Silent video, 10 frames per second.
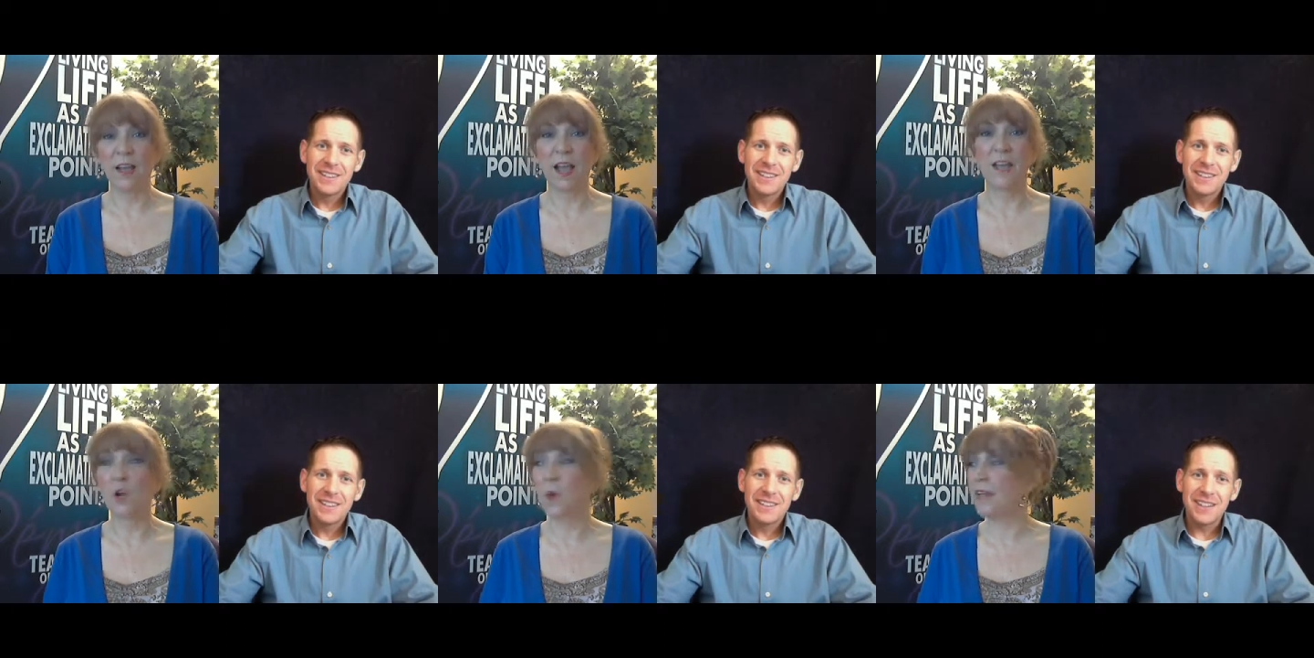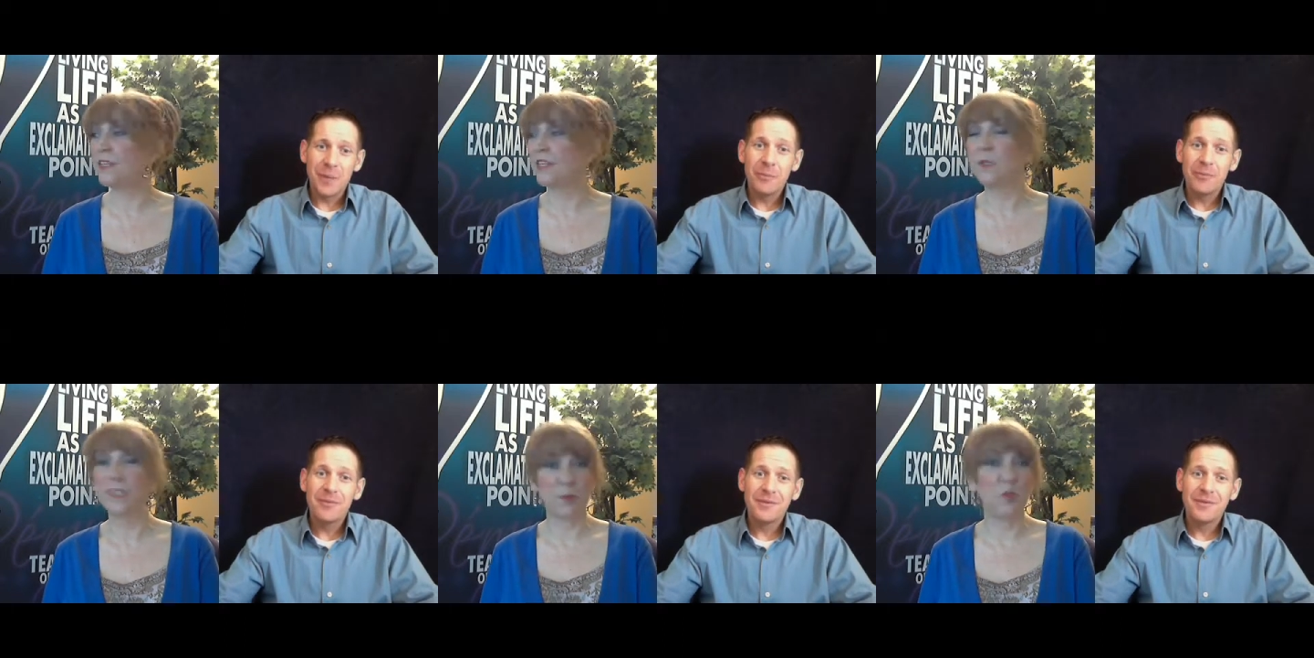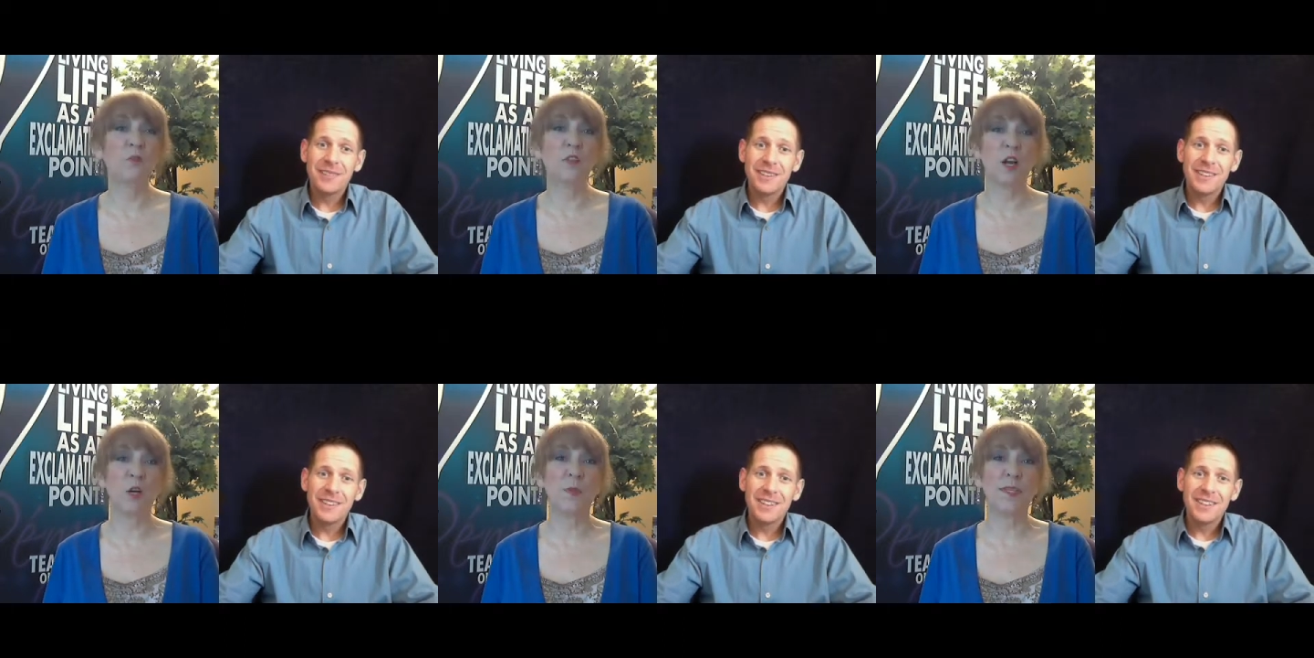Speaker 1: I know yep. I do. It's a beautiful
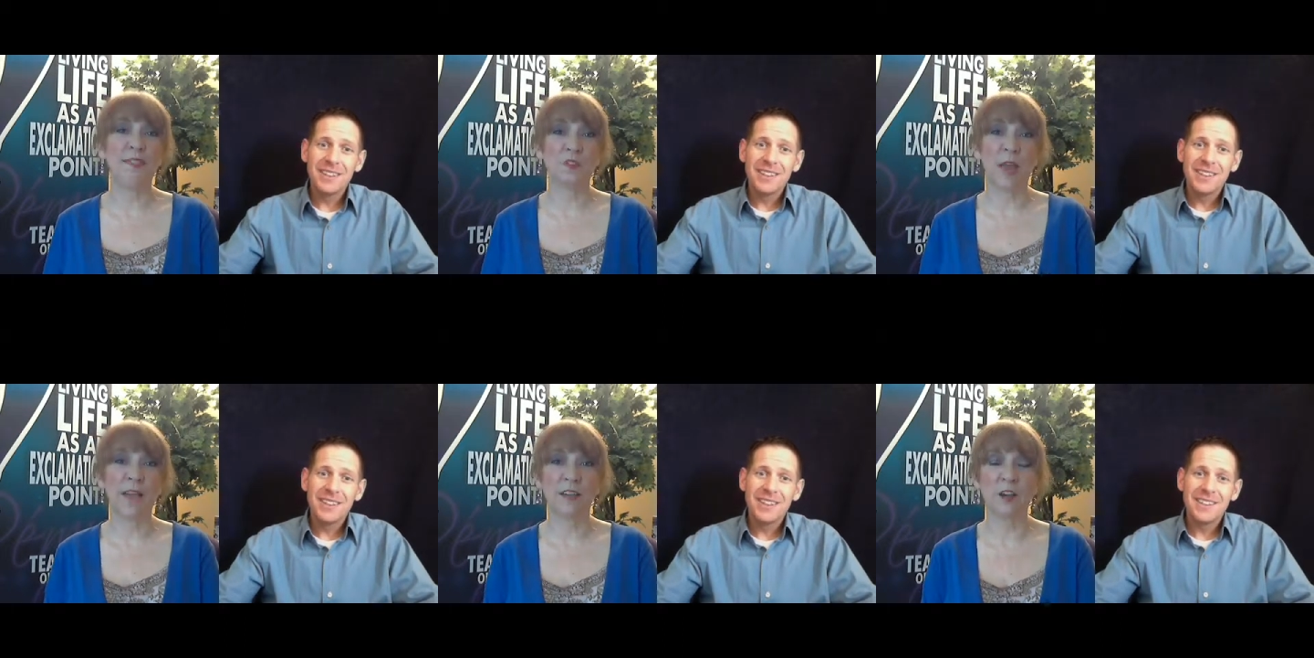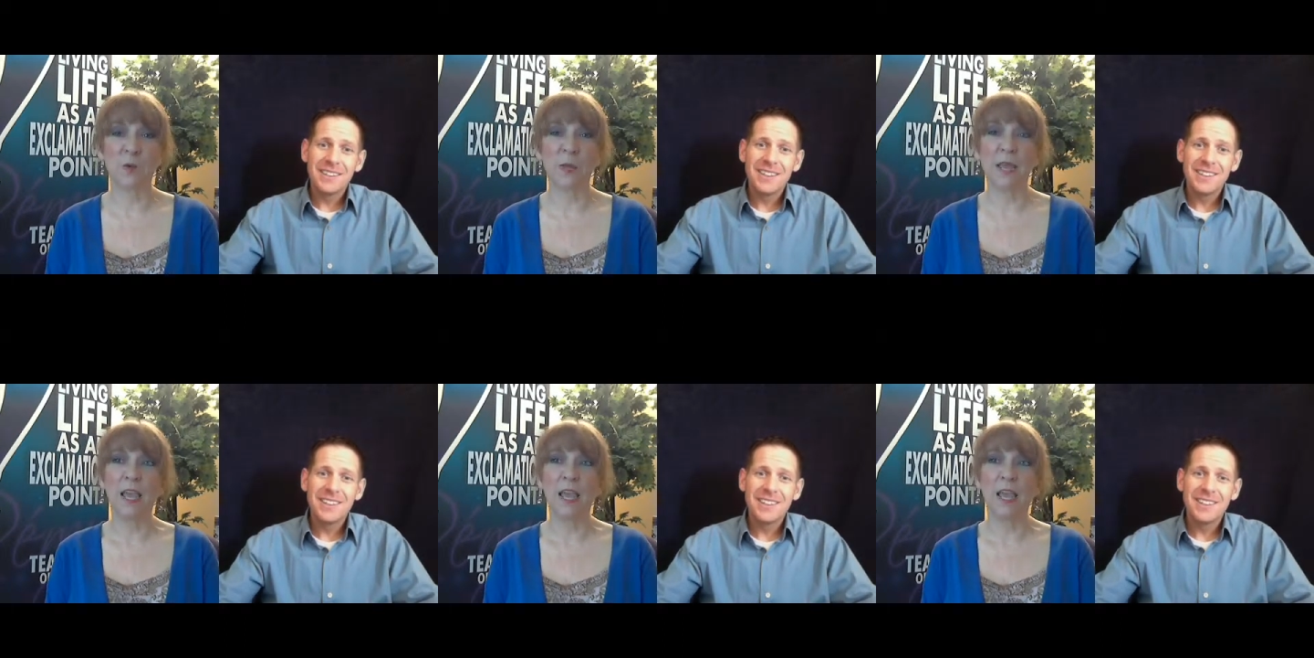home, but it's a tract home.